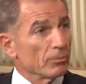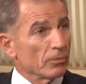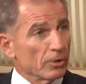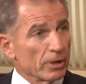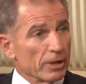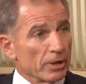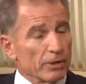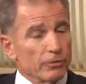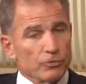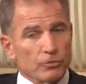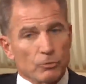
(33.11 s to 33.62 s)

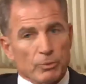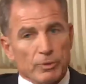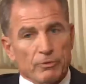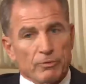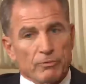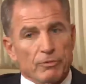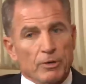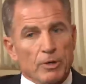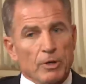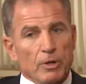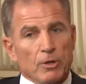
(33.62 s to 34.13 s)
Okay, so
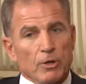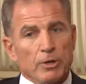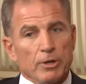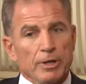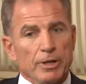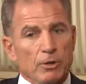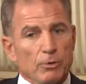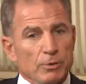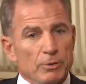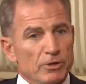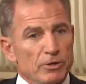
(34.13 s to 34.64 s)
we've
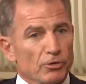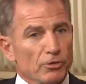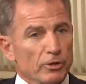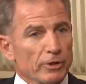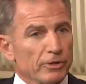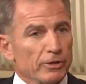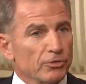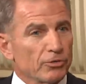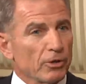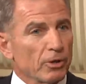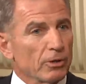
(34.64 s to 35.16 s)

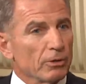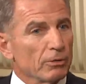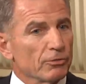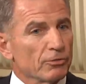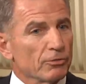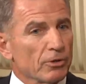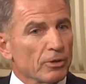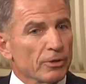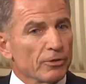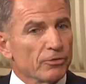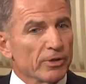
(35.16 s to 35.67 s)
initially
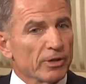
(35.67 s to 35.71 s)
started